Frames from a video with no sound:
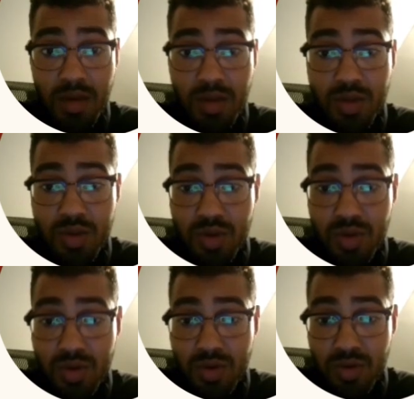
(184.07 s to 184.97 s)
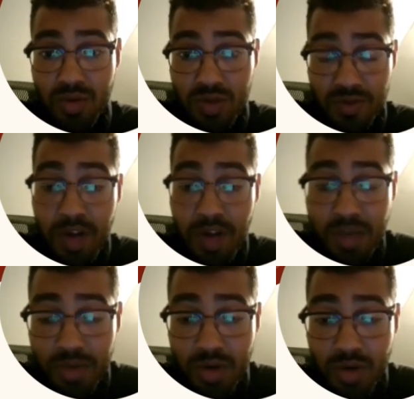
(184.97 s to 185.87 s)
to develop
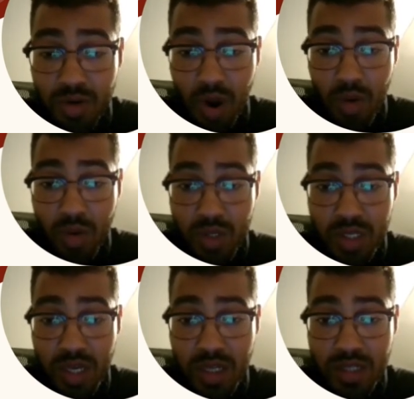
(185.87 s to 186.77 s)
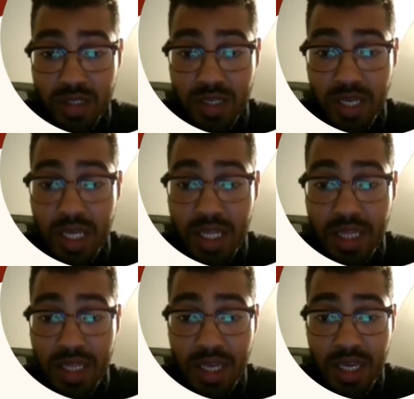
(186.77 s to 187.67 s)
your own skills in
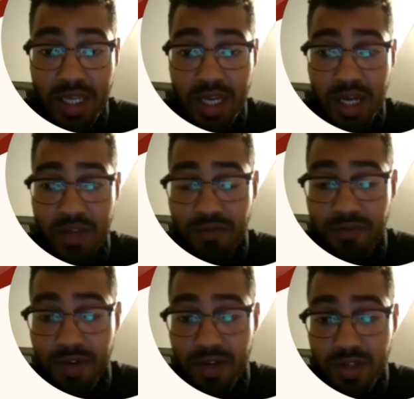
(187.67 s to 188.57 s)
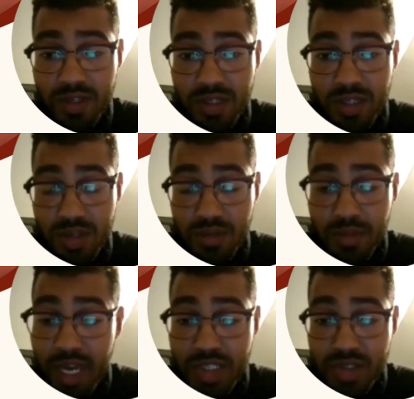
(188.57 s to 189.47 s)
any kind of field, in your
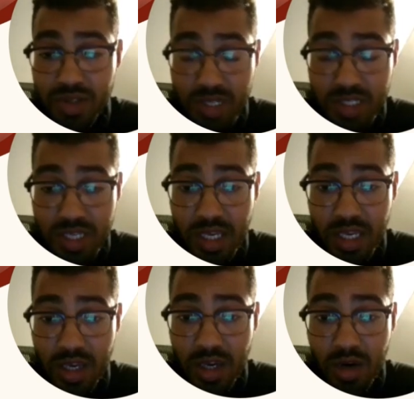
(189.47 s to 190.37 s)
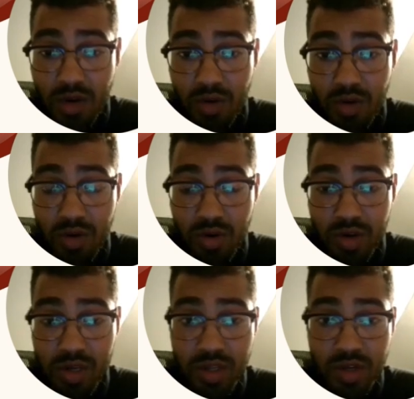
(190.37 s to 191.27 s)
major, let's say, or
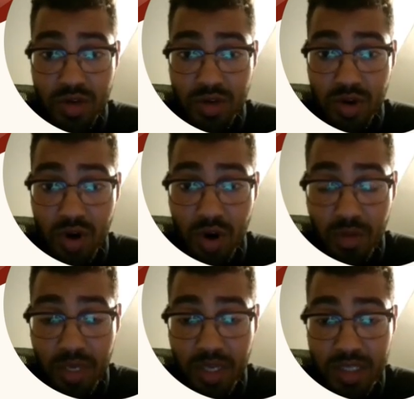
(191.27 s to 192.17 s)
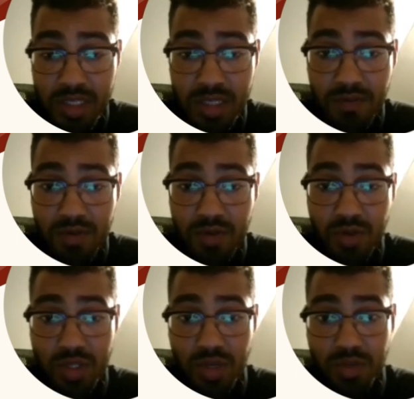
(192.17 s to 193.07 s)
in your hobbies if you're doing
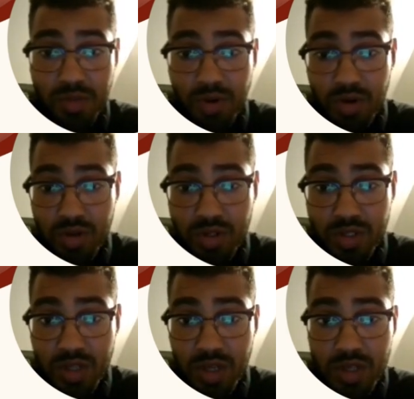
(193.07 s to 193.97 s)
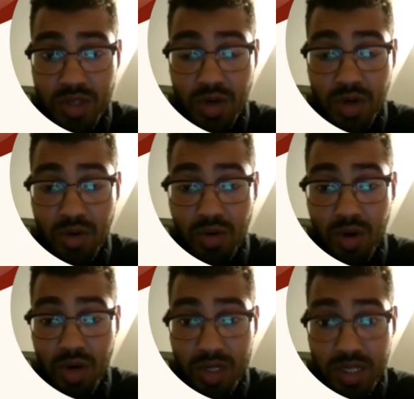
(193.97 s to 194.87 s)
some sports. So
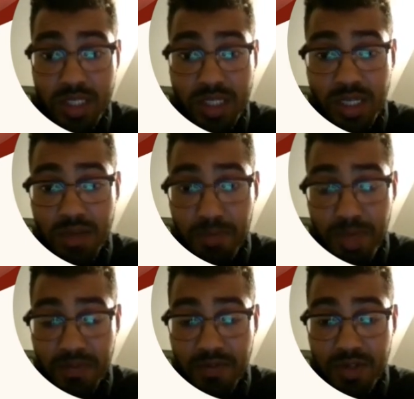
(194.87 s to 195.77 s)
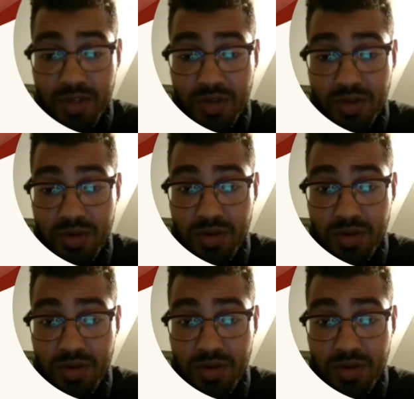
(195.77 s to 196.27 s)
this is going to benefit you.